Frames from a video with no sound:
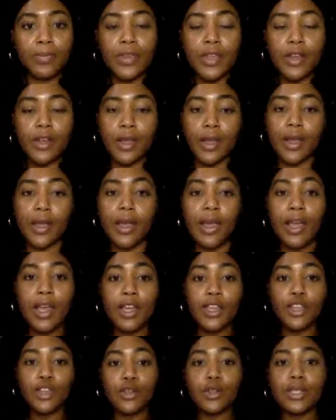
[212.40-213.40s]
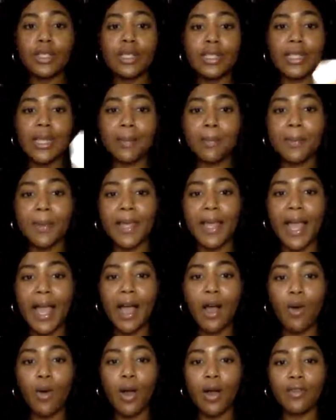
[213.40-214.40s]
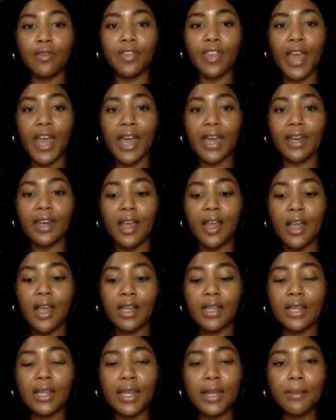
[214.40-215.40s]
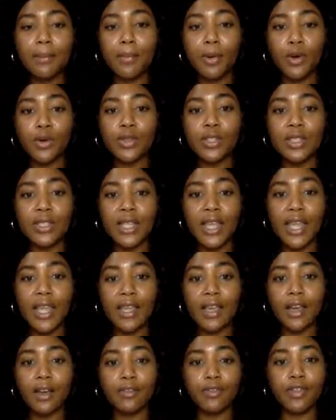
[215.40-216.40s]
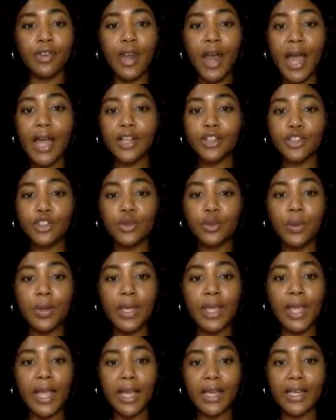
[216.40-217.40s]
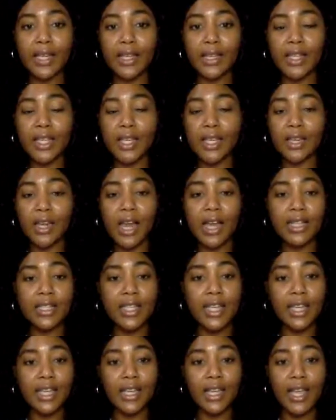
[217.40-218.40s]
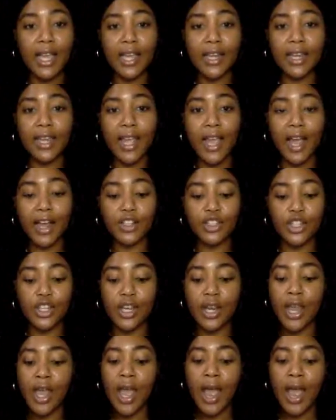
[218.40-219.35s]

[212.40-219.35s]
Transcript: Okay, you're stepping out of that limbo state of not doing anything, not taking any action.